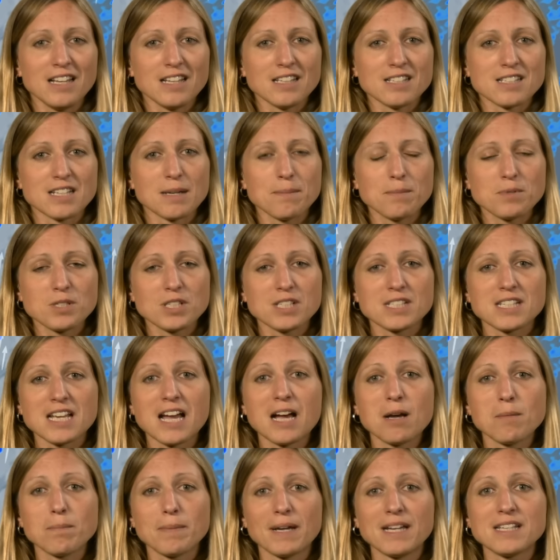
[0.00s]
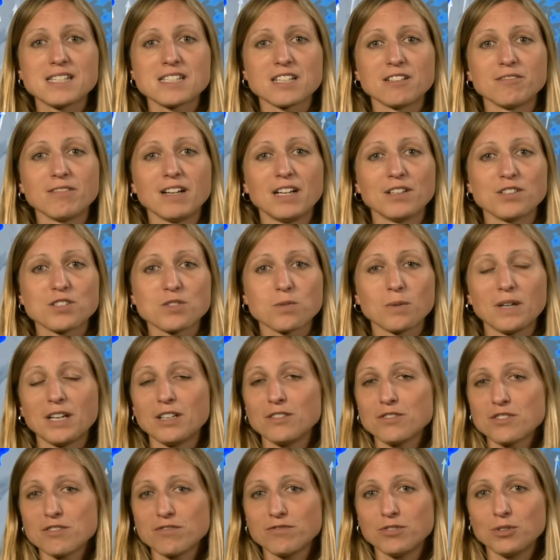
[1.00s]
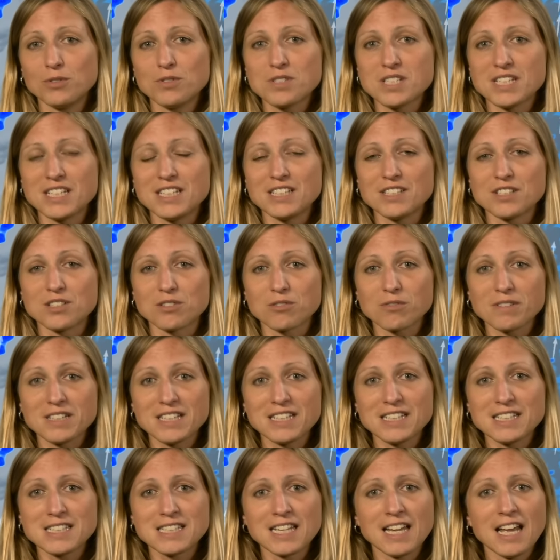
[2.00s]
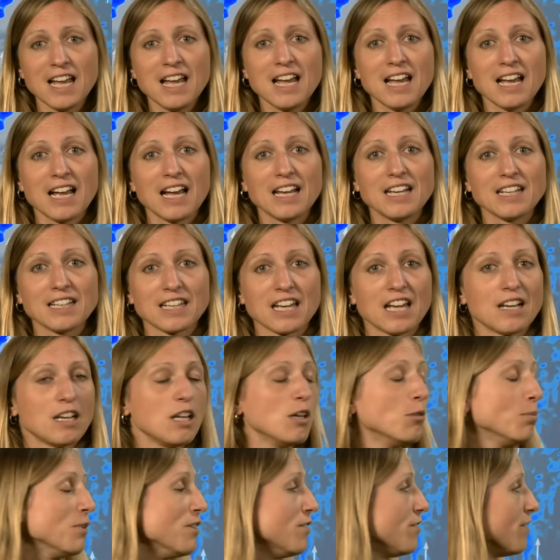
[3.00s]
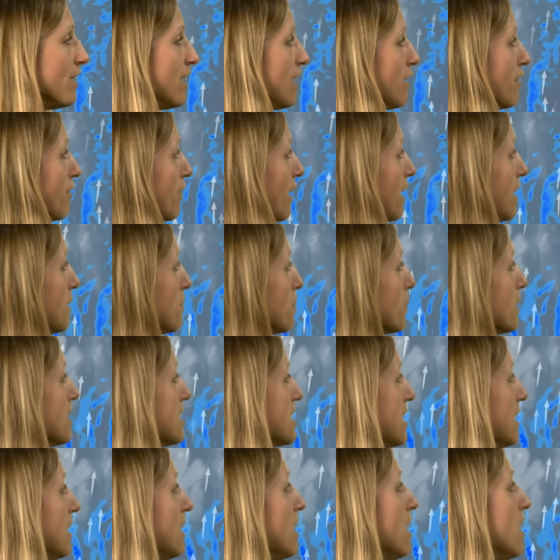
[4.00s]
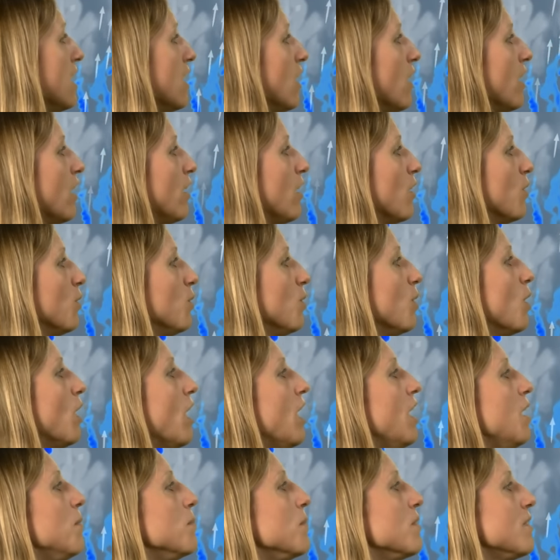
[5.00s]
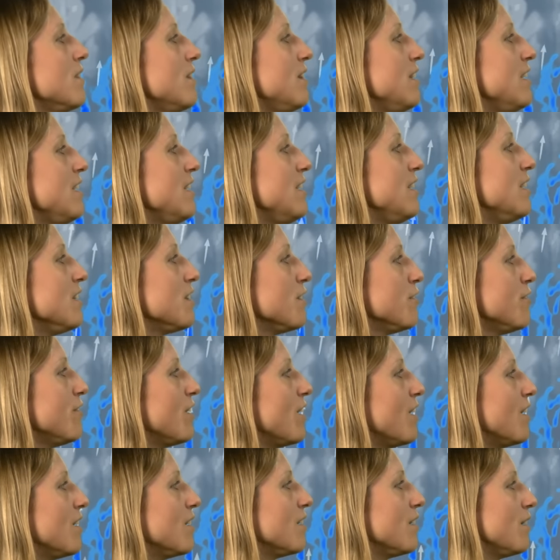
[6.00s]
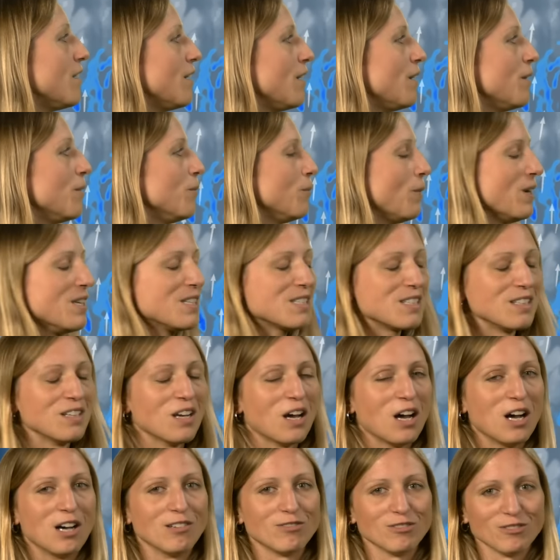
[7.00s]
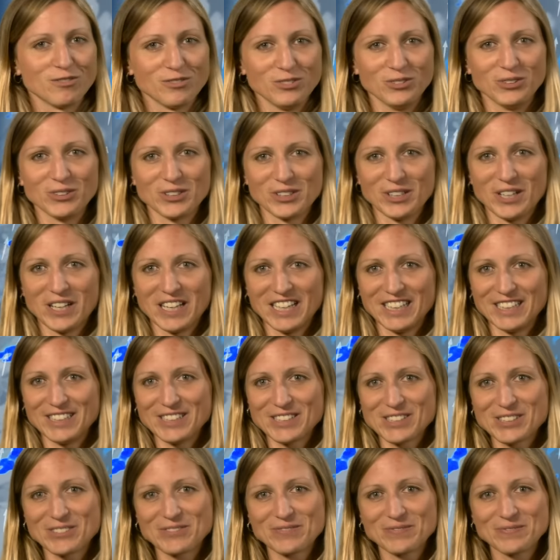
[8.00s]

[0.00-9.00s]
Temperatures at best around 12 to 14 degrees, and again it'll be feeling fairly breezy along the far western half of Northern Ireland.